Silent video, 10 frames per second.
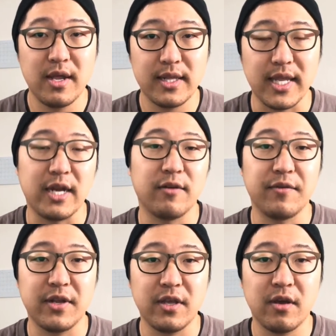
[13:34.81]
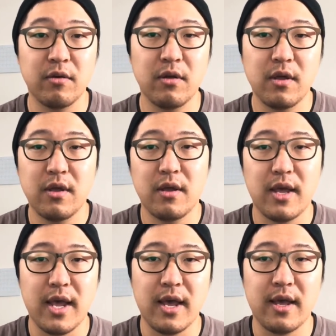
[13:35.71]
later video,
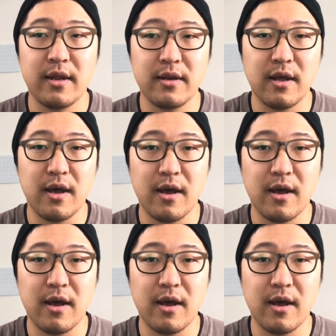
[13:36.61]
and